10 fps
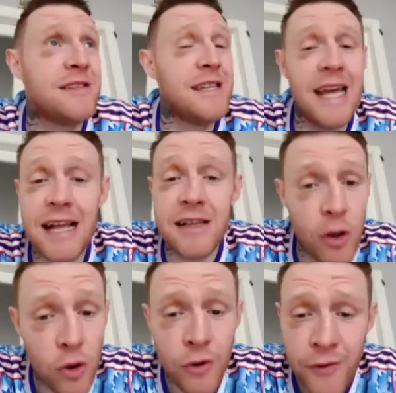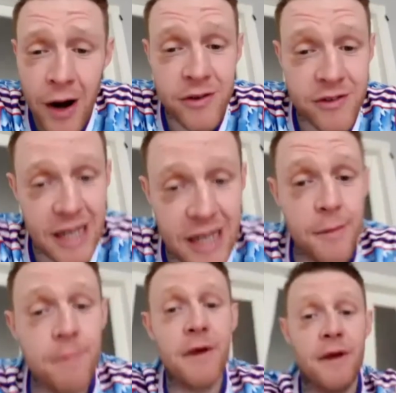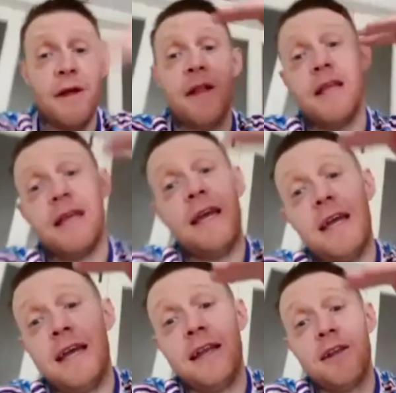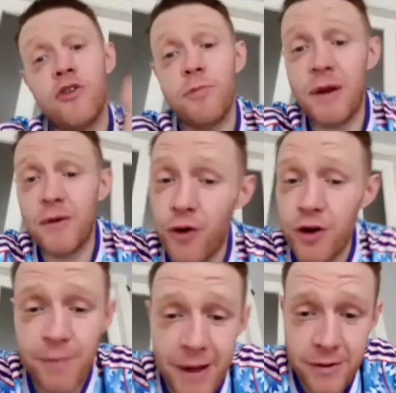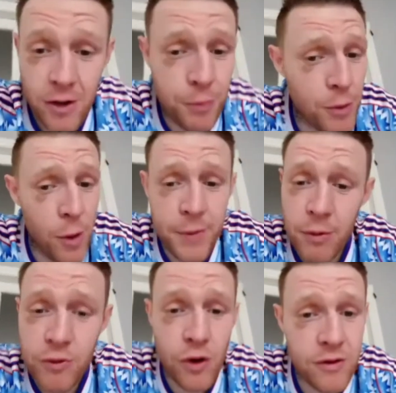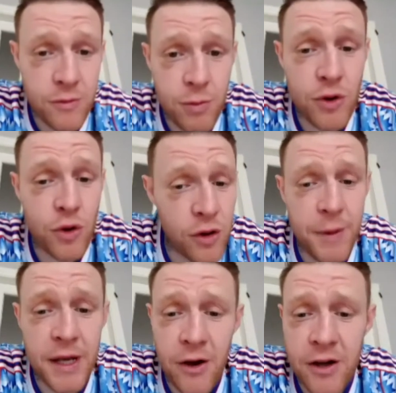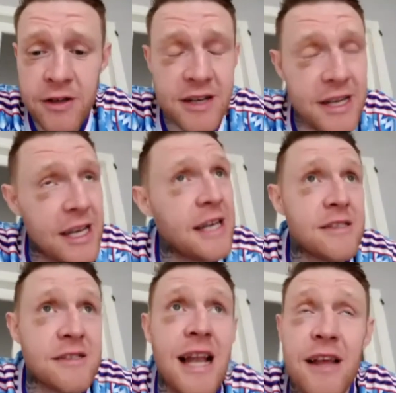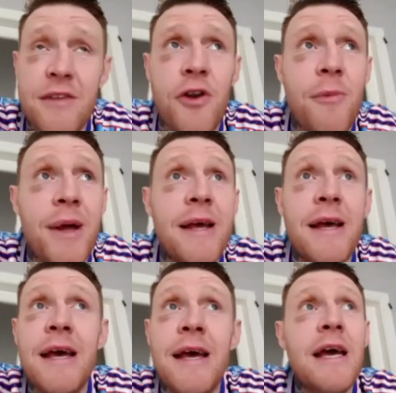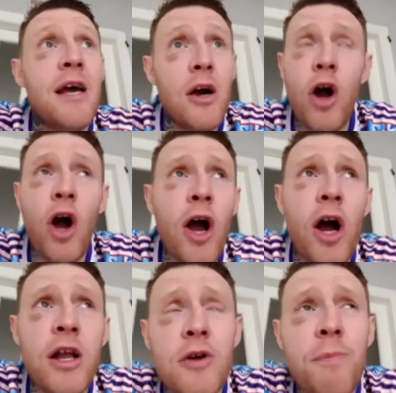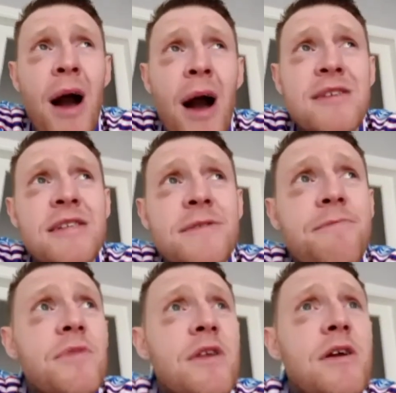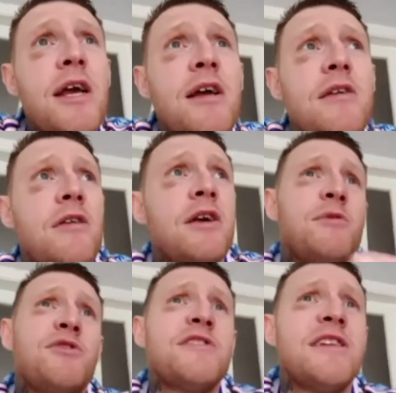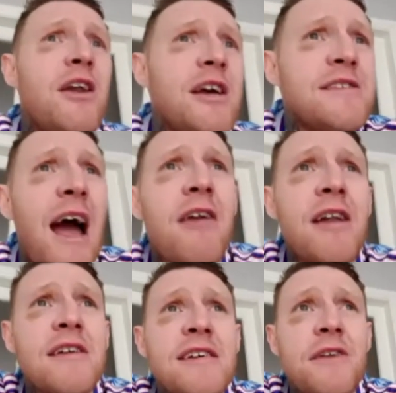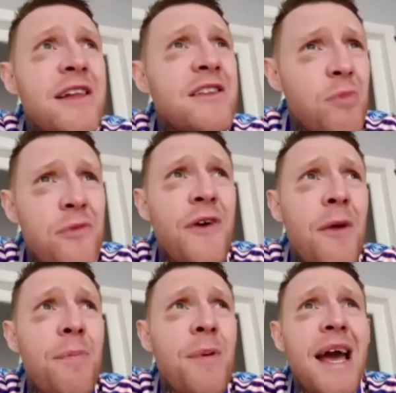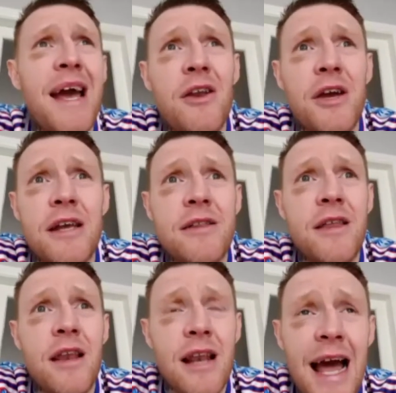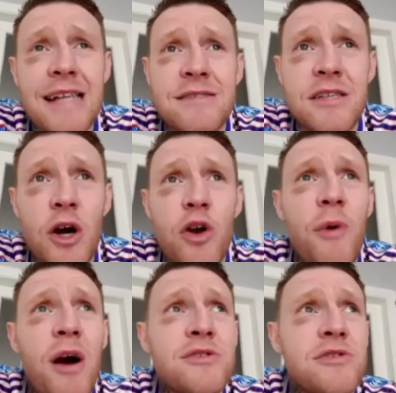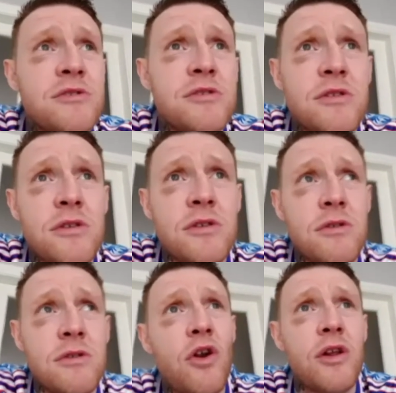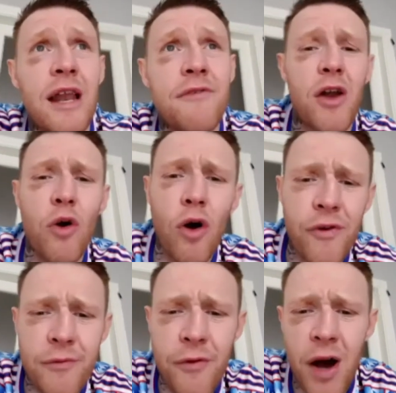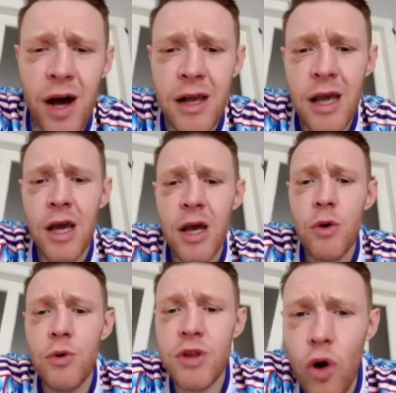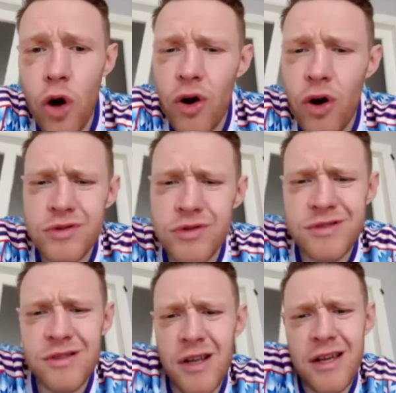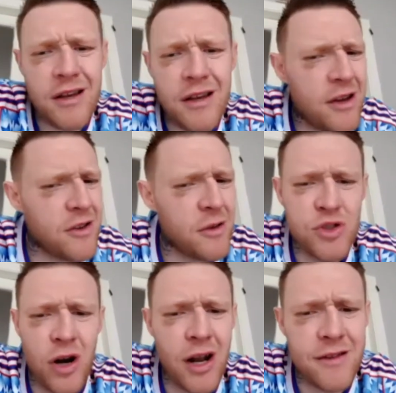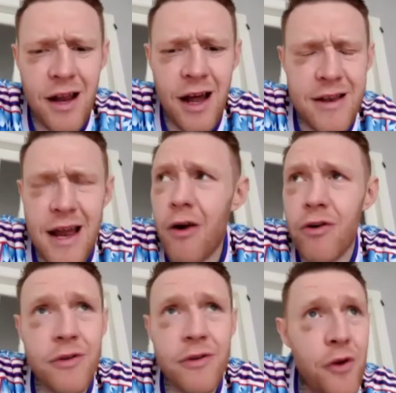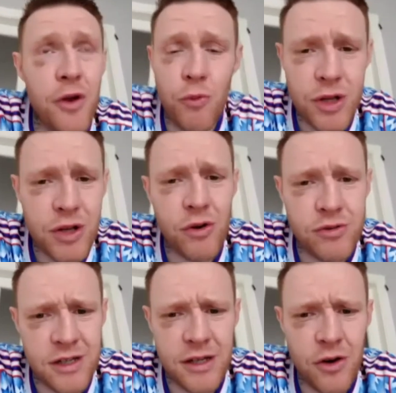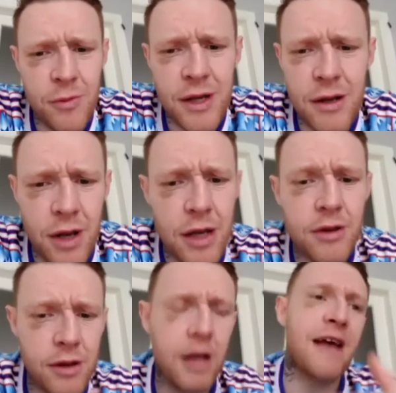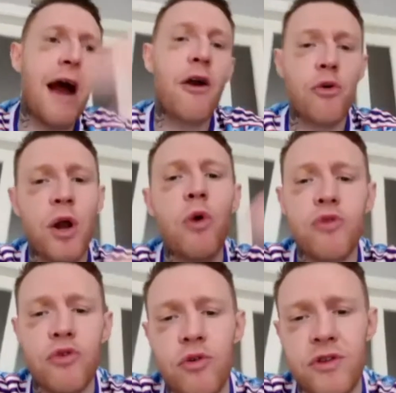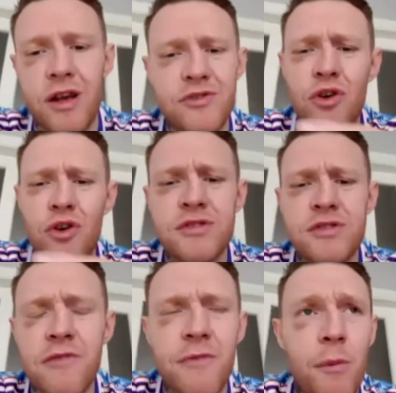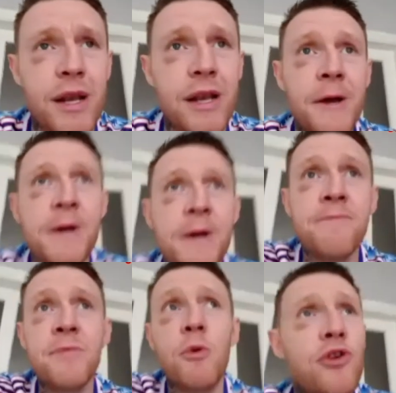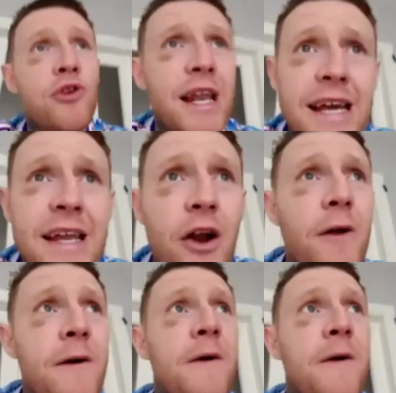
nails. I'm looking forward to seeing him in those big fights, man. I put him up there with those big guys. Like, he is a class fighter, man. I look, boxing, like we just said there, like, it's hard not seeing the fans, but fair play, like, to the lads, the Irish boxers, you know, that have gone over and fought with the no crowds. Like, because I'm sure that's a lot harder to fight with crowds, like, you know what I mean? Like, it's harder without the crowds, because, like, you know yourself, man, when you get hit or